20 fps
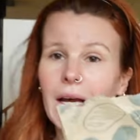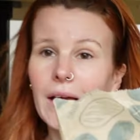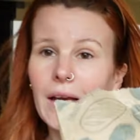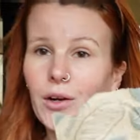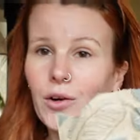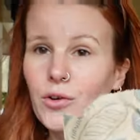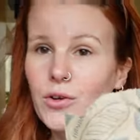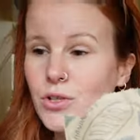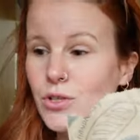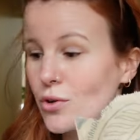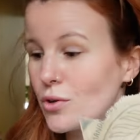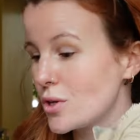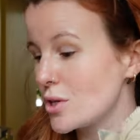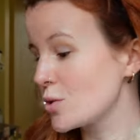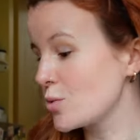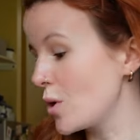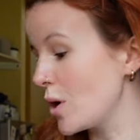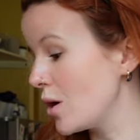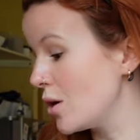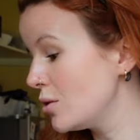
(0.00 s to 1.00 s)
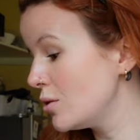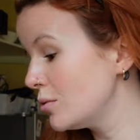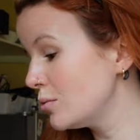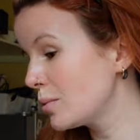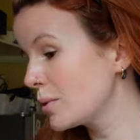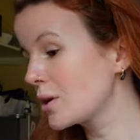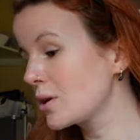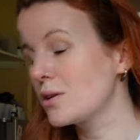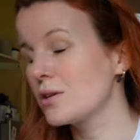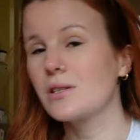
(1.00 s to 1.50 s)
and a croissant as well
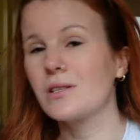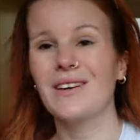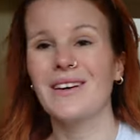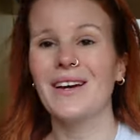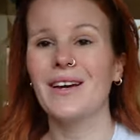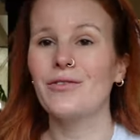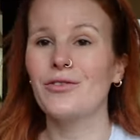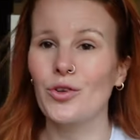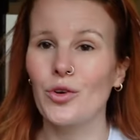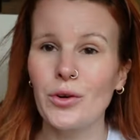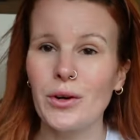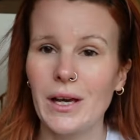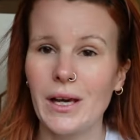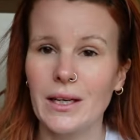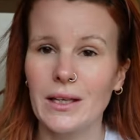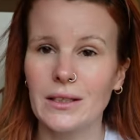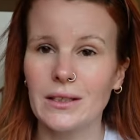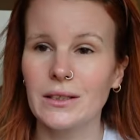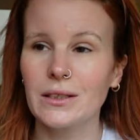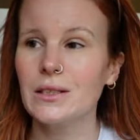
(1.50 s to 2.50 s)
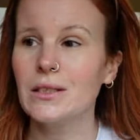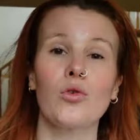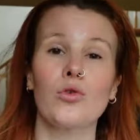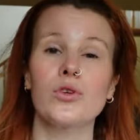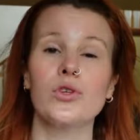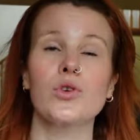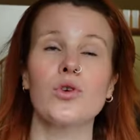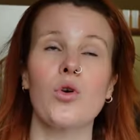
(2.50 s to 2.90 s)
because I have not eaten. Orders